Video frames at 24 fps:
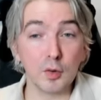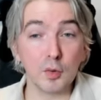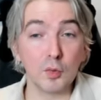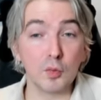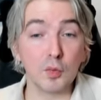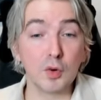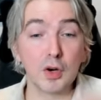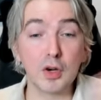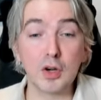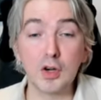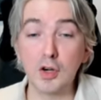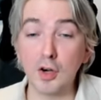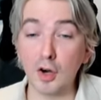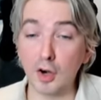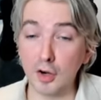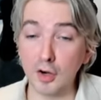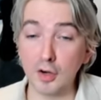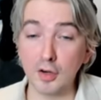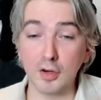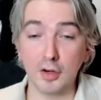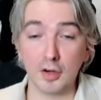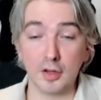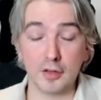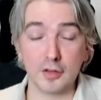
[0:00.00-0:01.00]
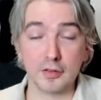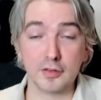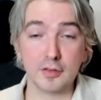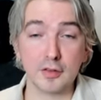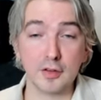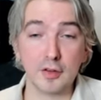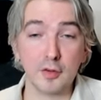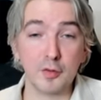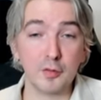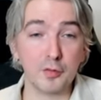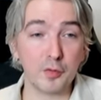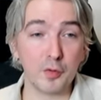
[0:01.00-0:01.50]
regardless
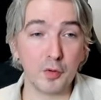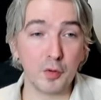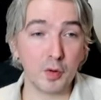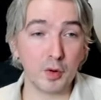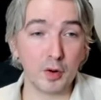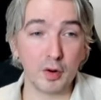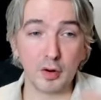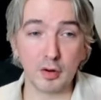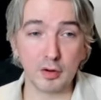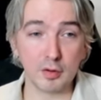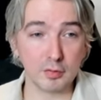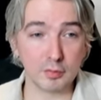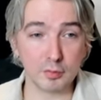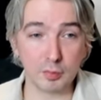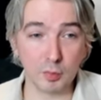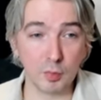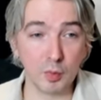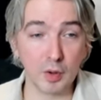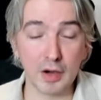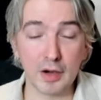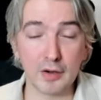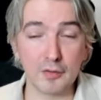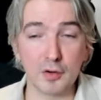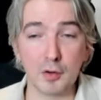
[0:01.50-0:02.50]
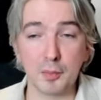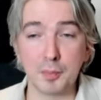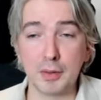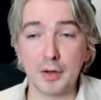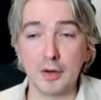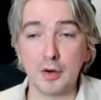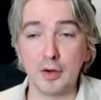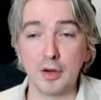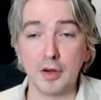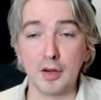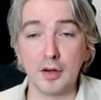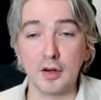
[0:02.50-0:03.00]
for whatever
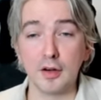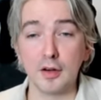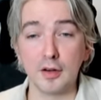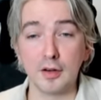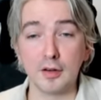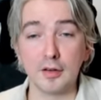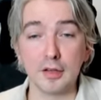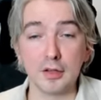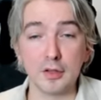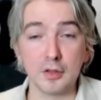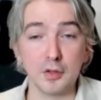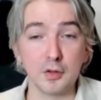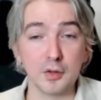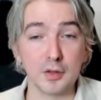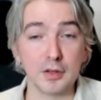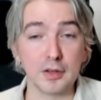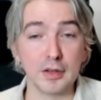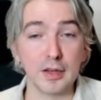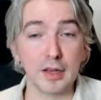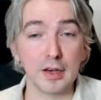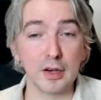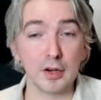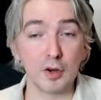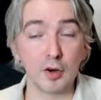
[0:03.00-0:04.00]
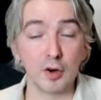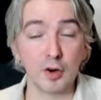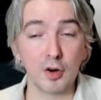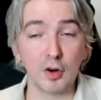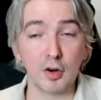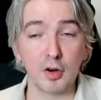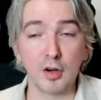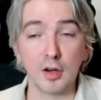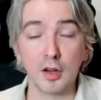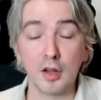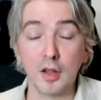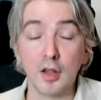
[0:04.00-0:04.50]
period until you can get it
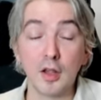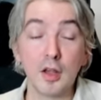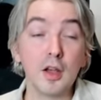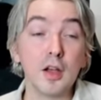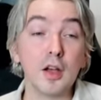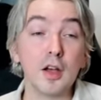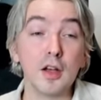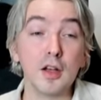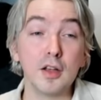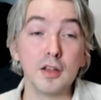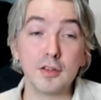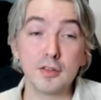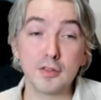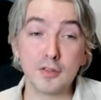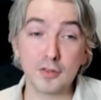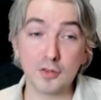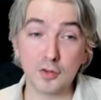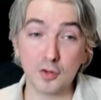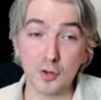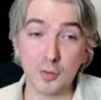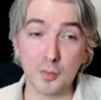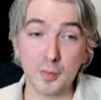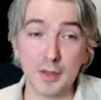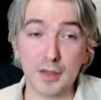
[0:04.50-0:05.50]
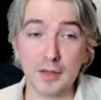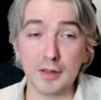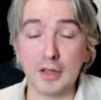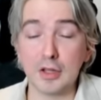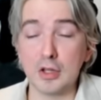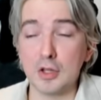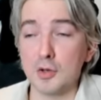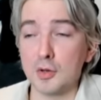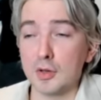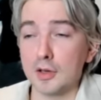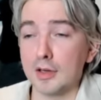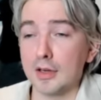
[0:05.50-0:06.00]
heard, assuming that
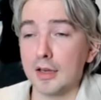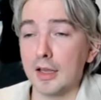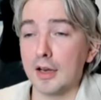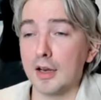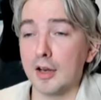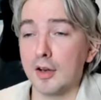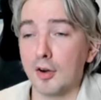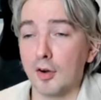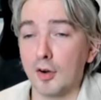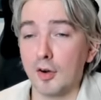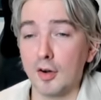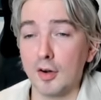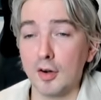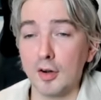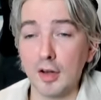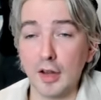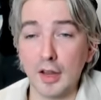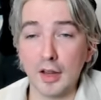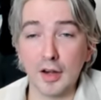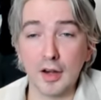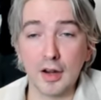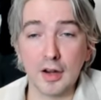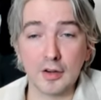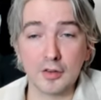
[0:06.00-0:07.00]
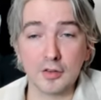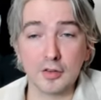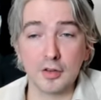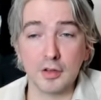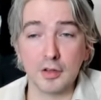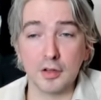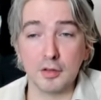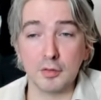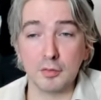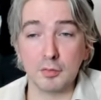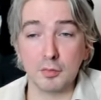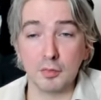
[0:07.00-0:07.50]
you can get it heard and
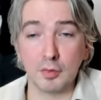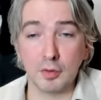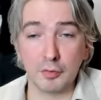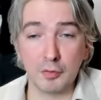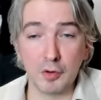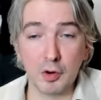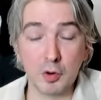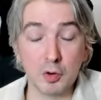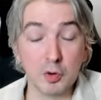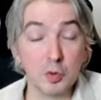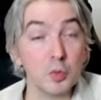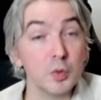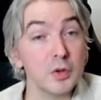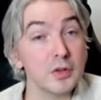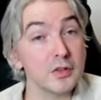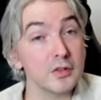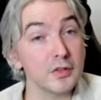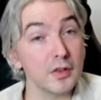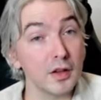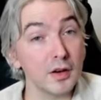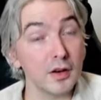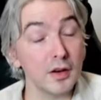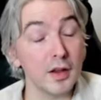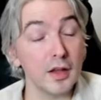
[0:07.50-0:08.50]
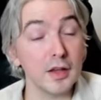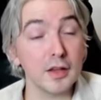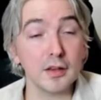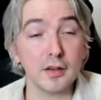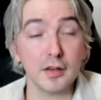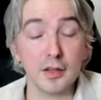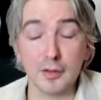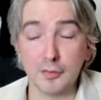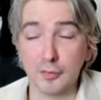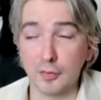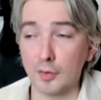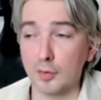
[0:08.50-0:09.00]
actually revoked, which is
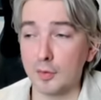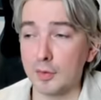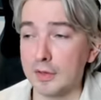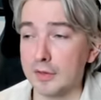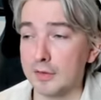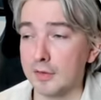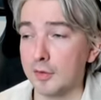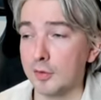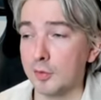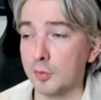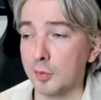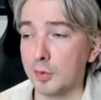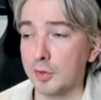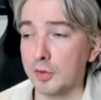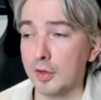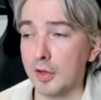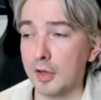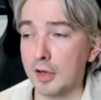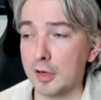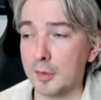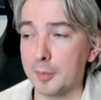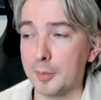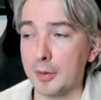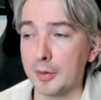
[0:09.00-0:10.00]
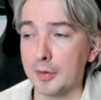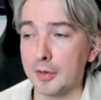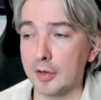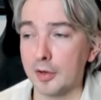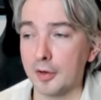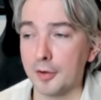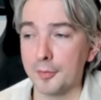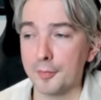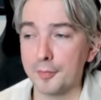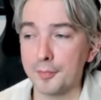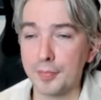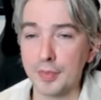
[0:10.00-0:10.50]
unlikely for reasons we'll talk about here.